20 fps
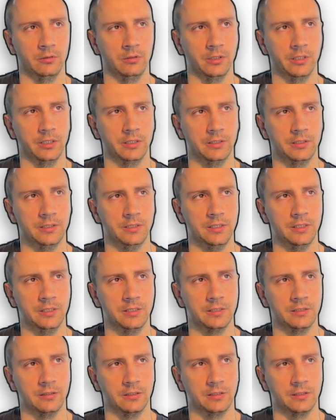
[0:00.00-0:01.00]
like sig
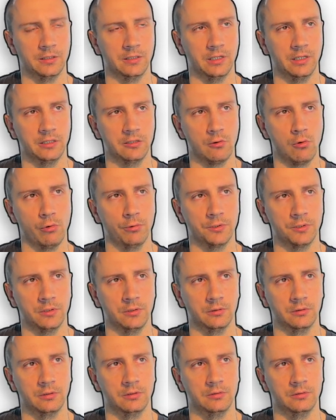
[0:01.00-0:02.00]
stack size
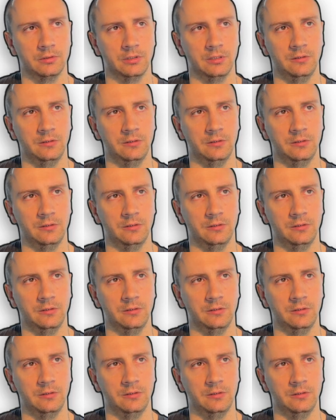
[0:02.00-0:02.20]
constant